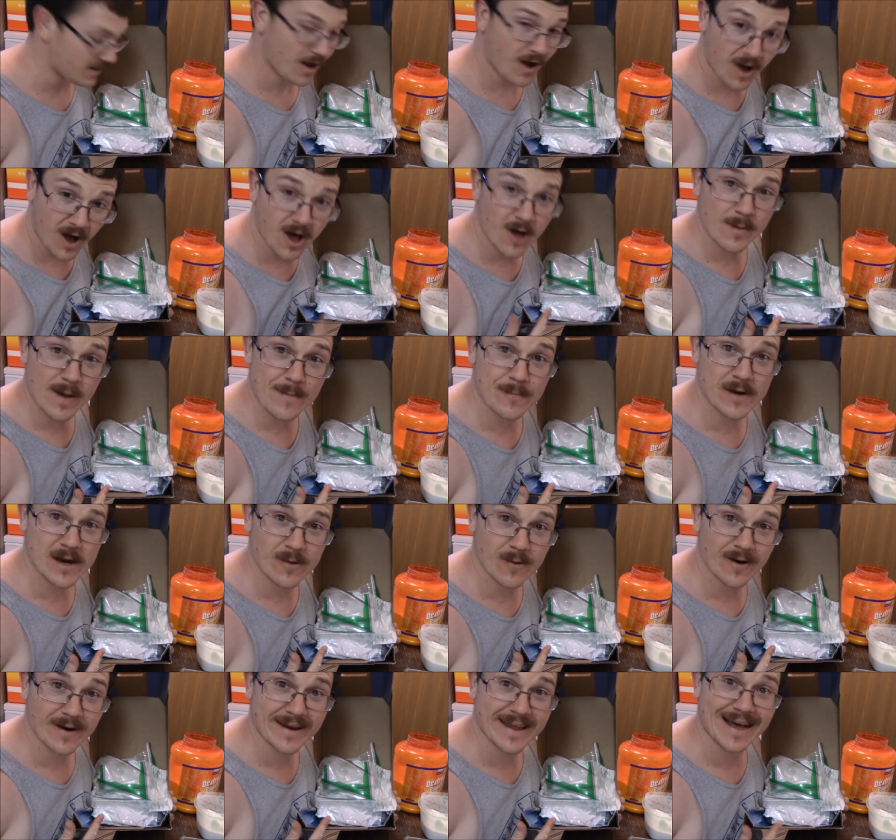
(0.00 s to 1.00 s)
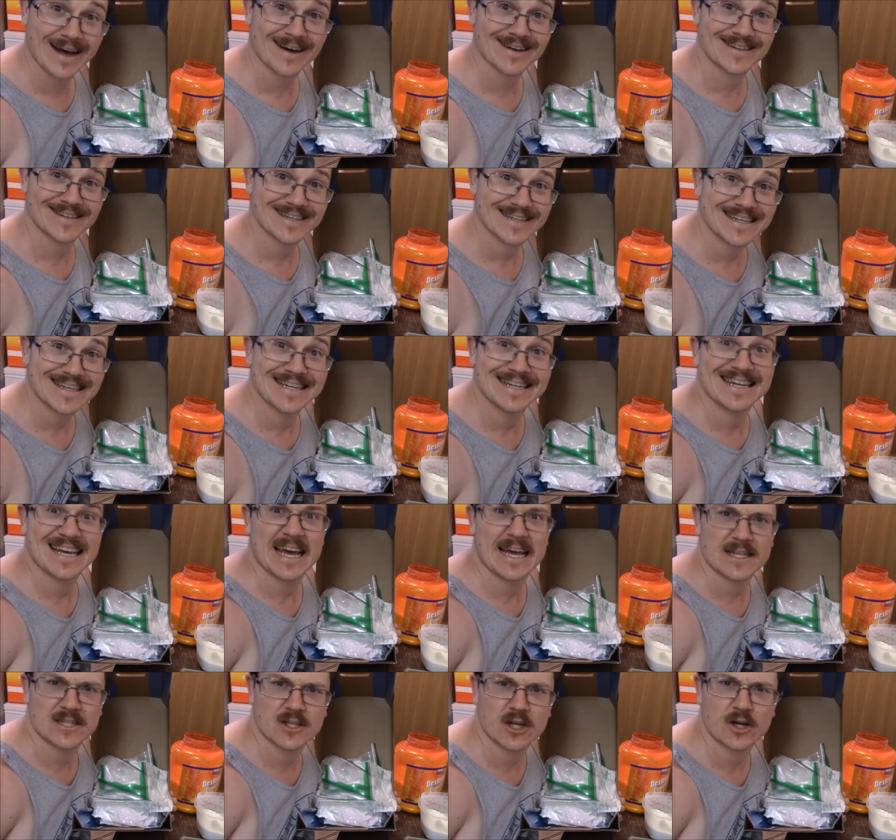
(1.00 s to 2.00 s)
All my pre-workout.
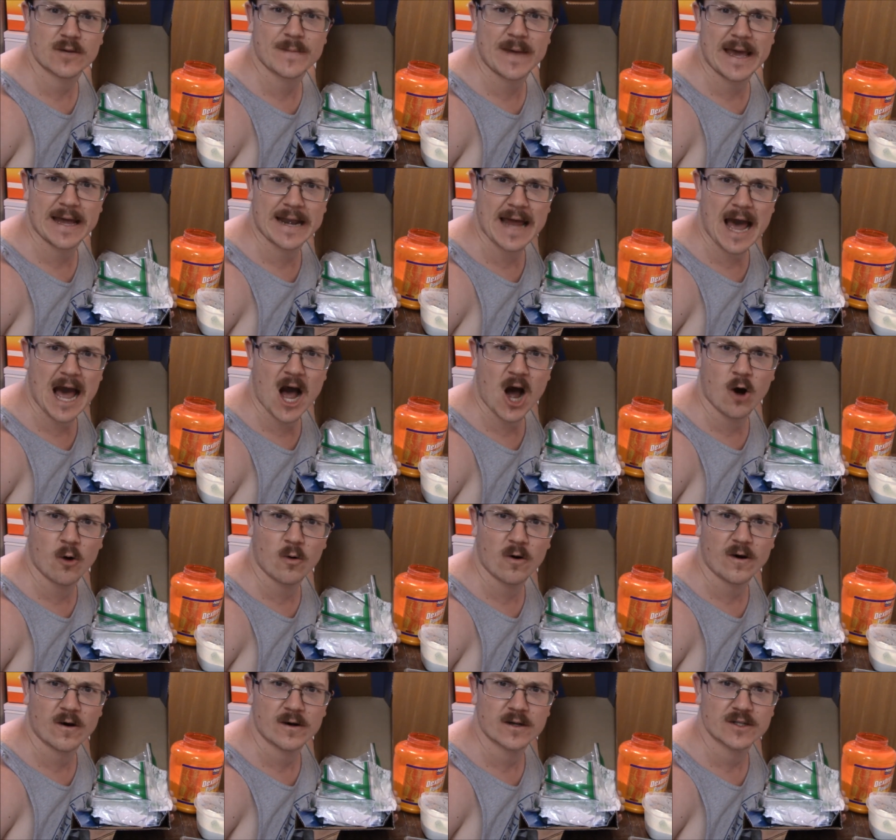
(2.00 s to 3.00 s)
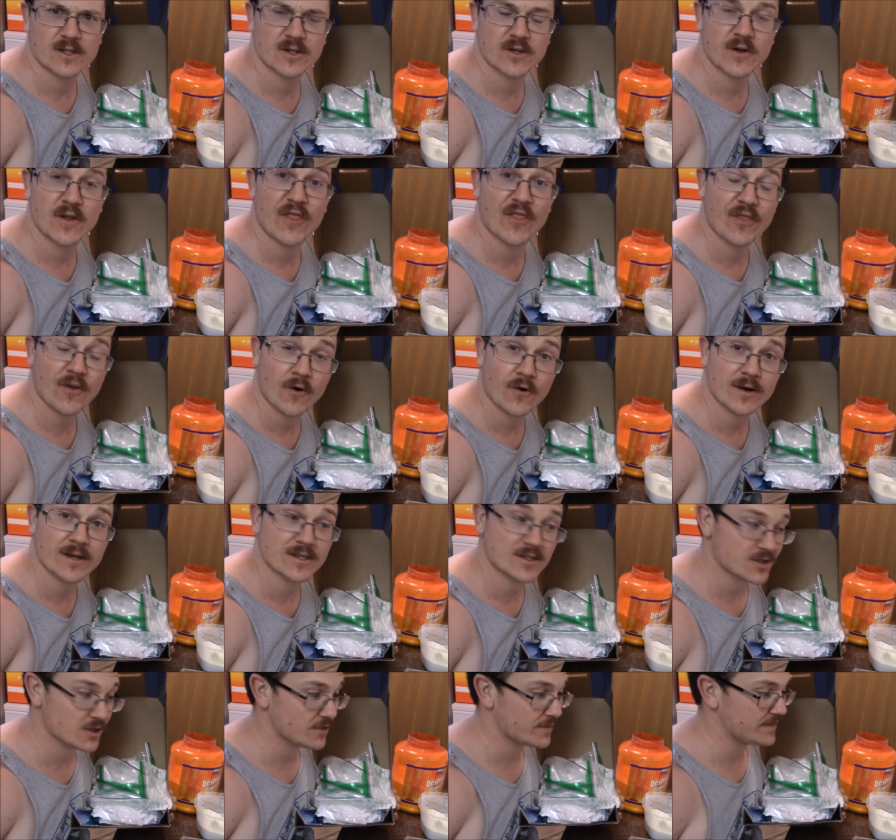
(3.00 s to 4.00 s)
It took me an hour to do 30
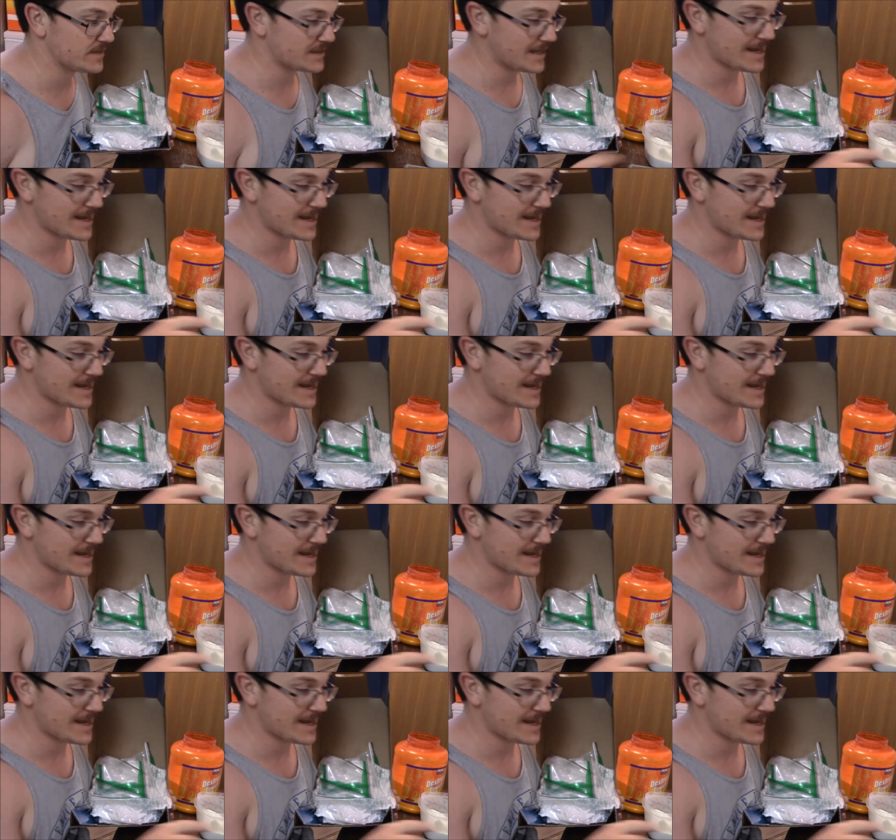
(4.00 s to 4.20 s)
servings.